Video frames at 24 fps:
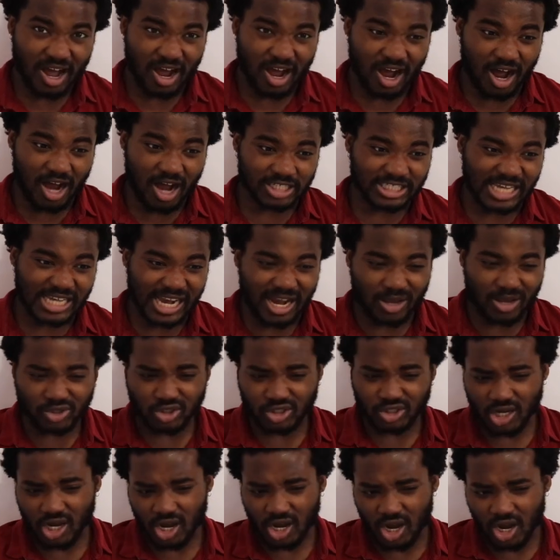Uh, shout
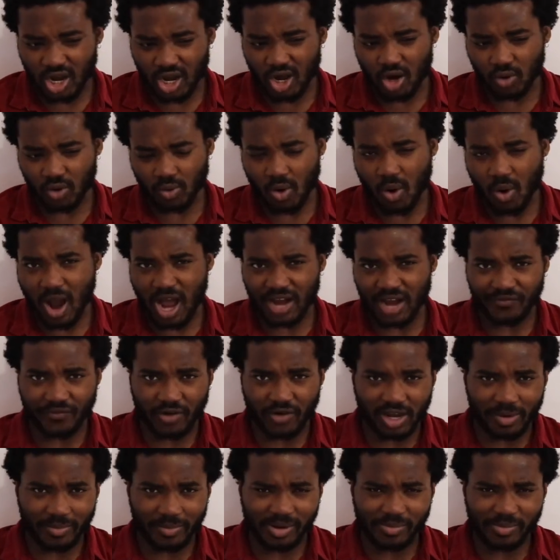outs to uh, Rohan for
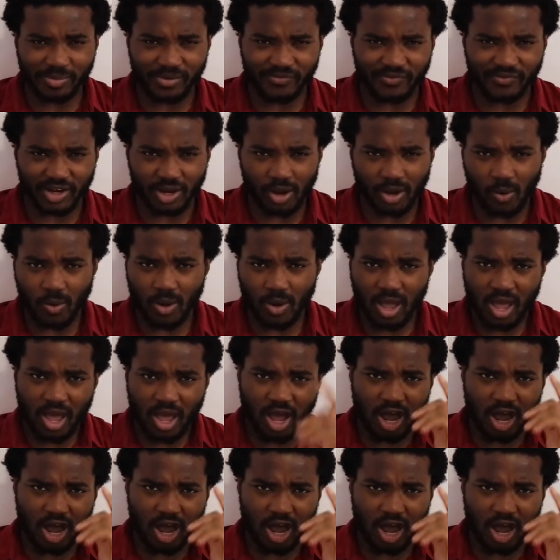recommending me the video.